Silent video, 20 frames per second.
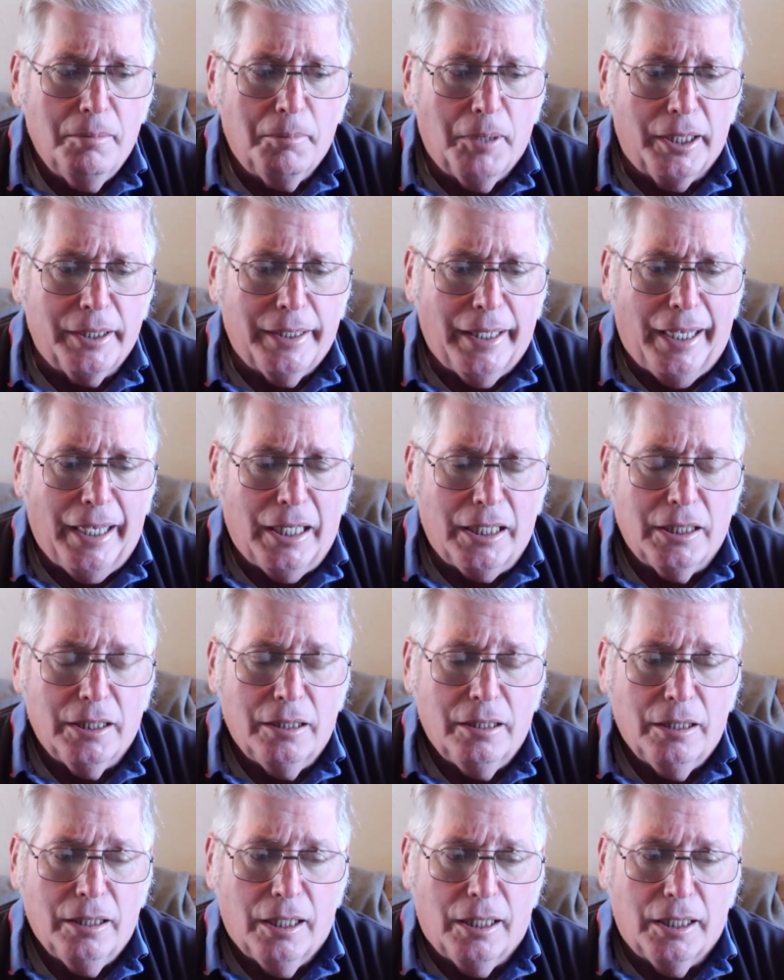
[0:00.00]
My dad
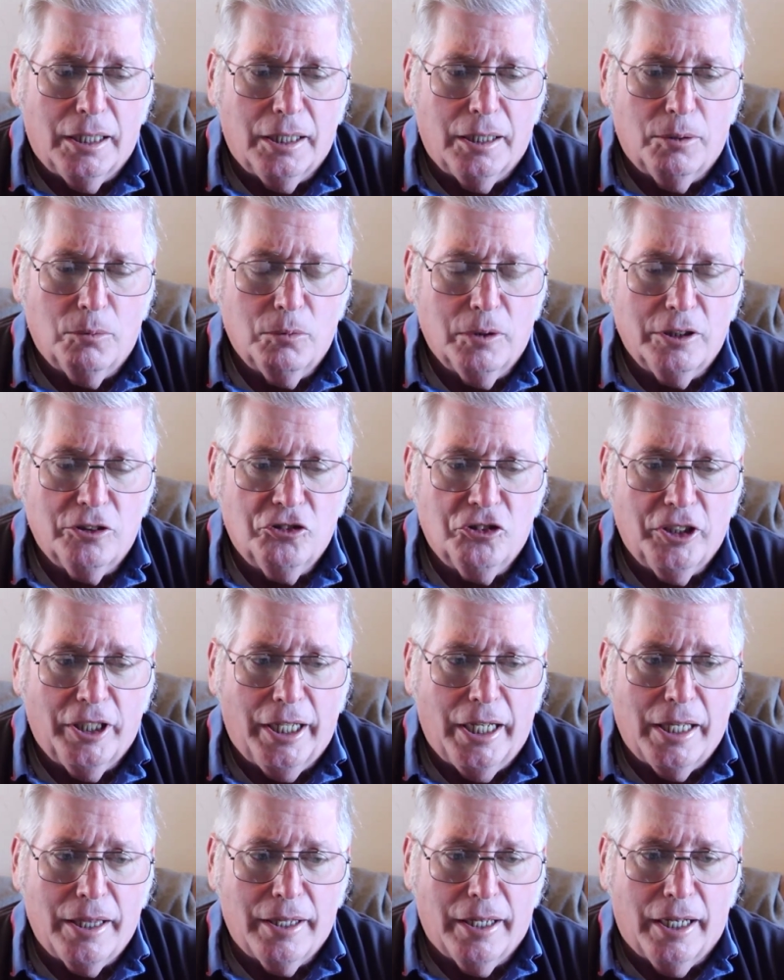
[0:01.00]
would
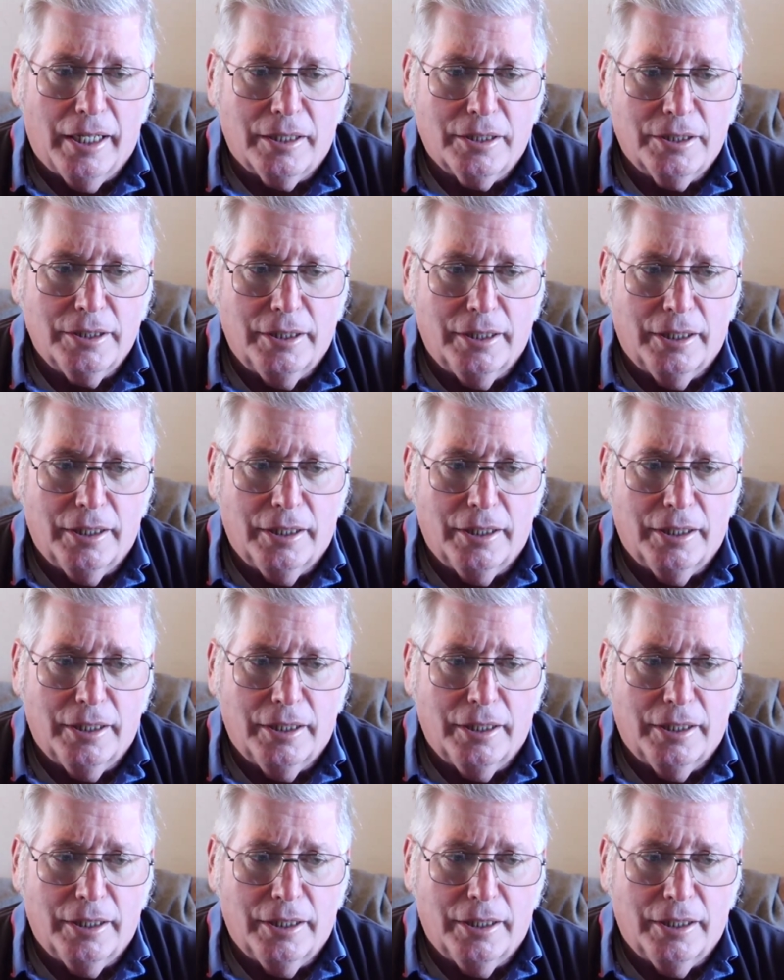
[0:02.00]
say that